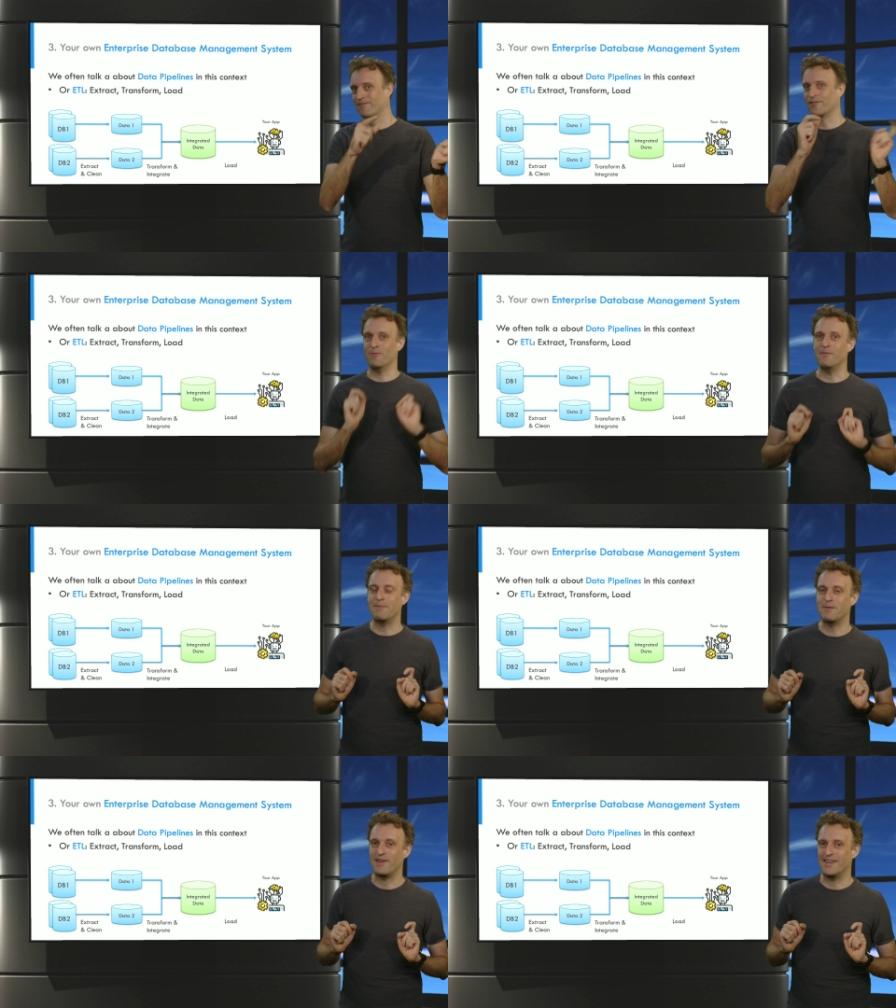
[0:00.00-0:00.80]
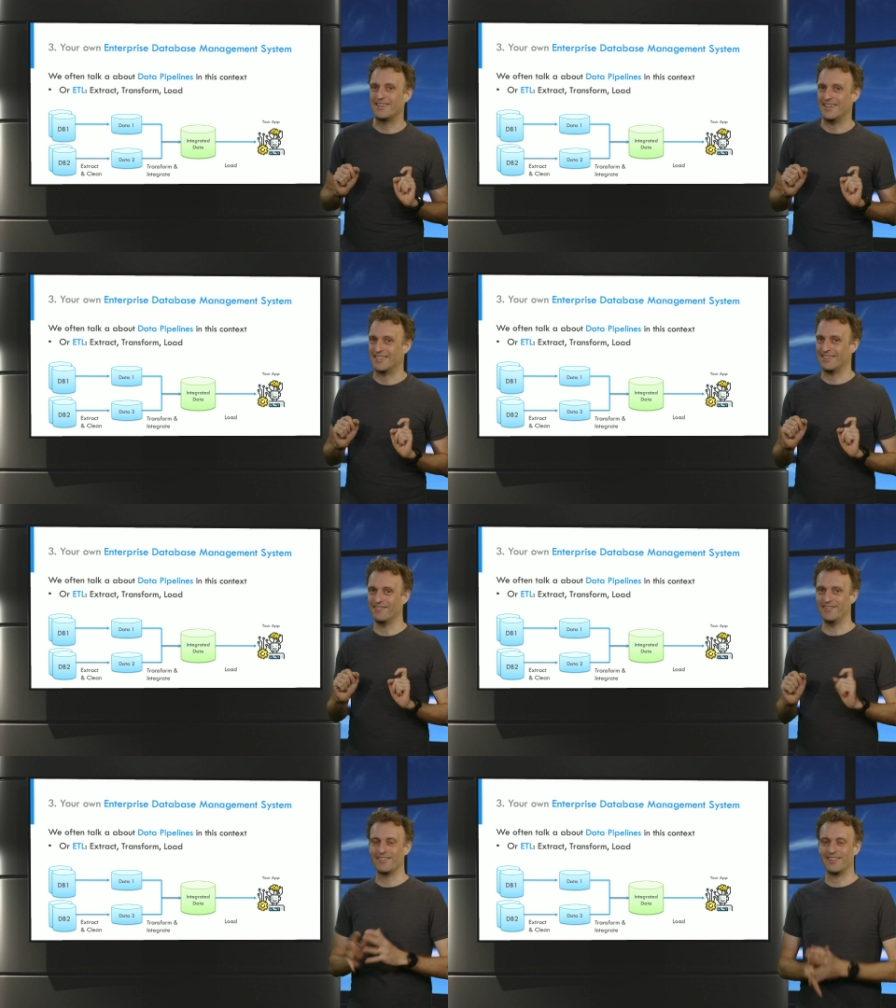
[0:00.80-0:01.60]
so maybe pay attention
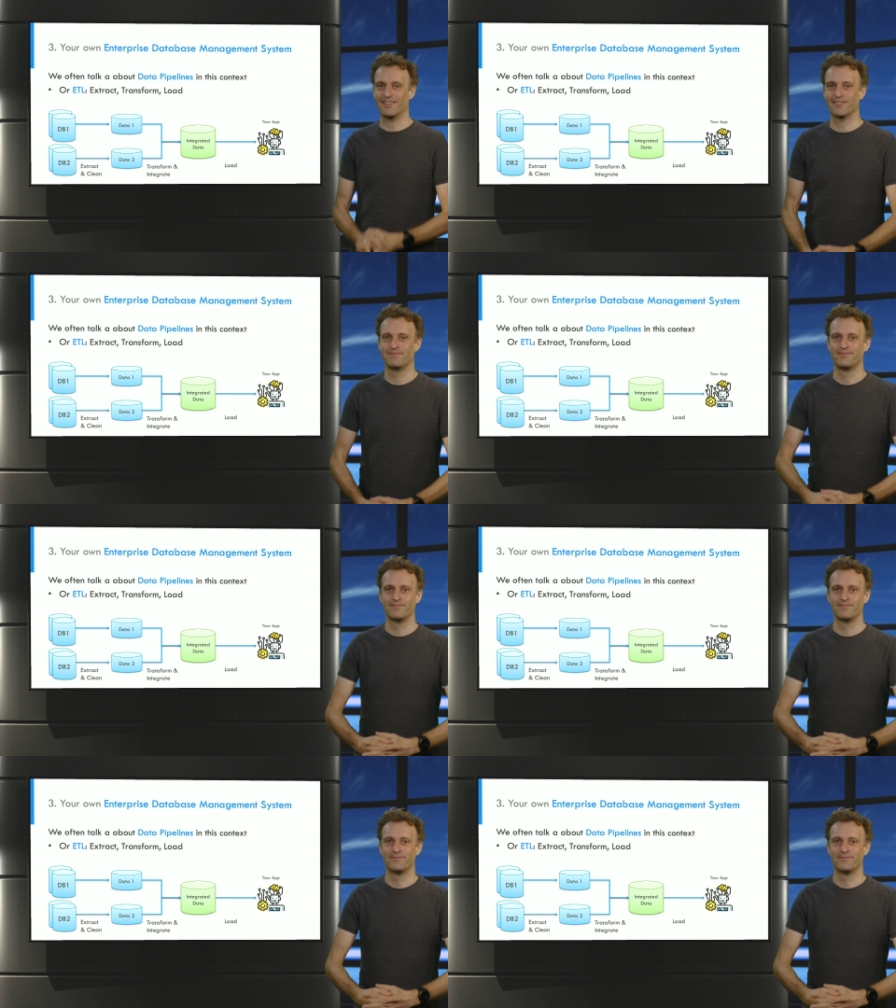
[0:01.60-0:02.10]
to these things.